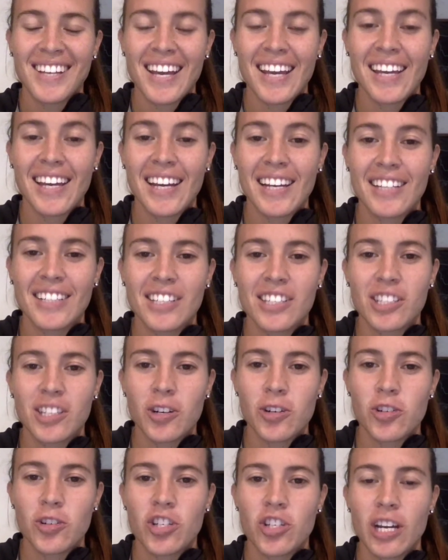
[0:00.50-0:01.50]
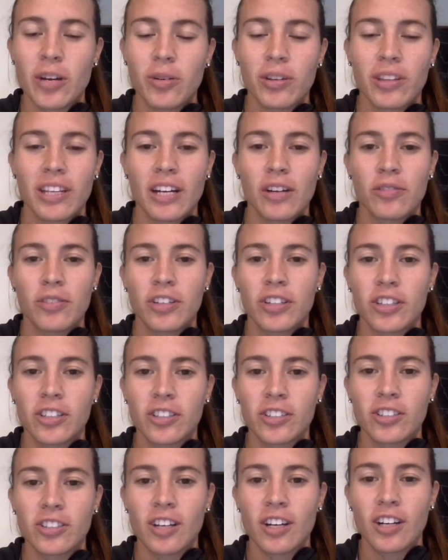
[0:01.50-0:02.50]
Hey guys, it's Coach Shay with Alpha
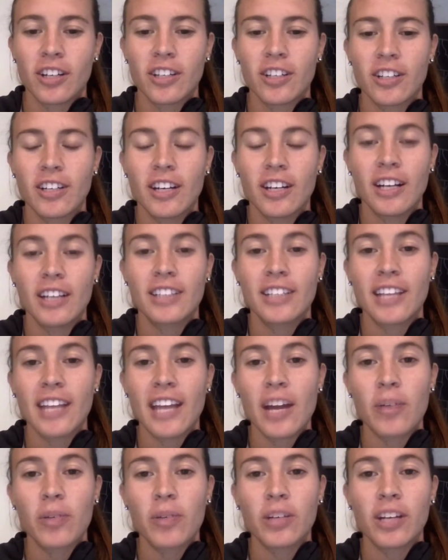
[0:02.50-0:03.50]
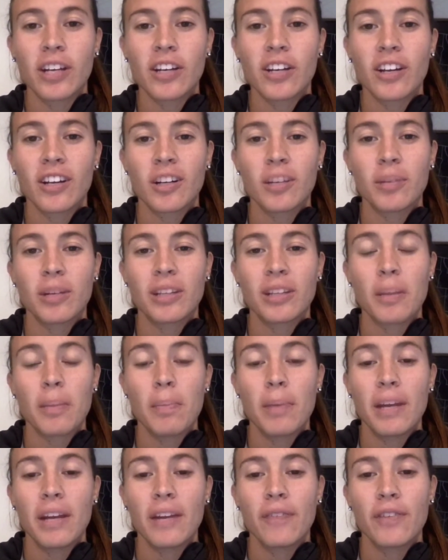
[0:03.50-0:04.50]
Girl Soccer. Today I wanted to talk about the
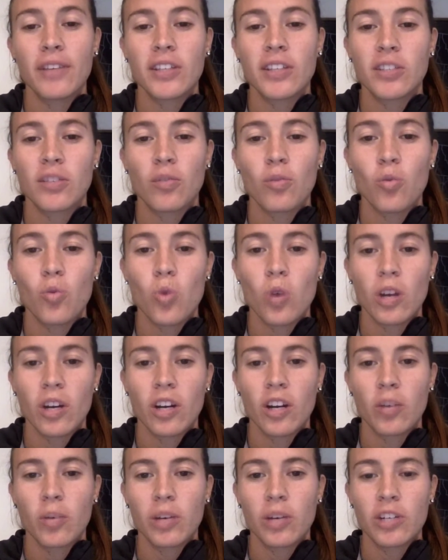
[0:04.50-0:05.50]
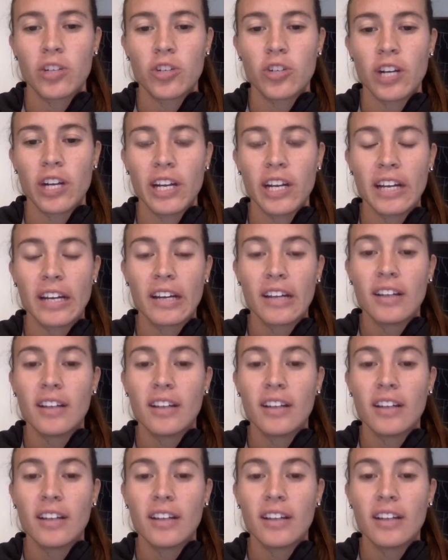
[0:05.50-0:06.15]
benefits of one-on-one training.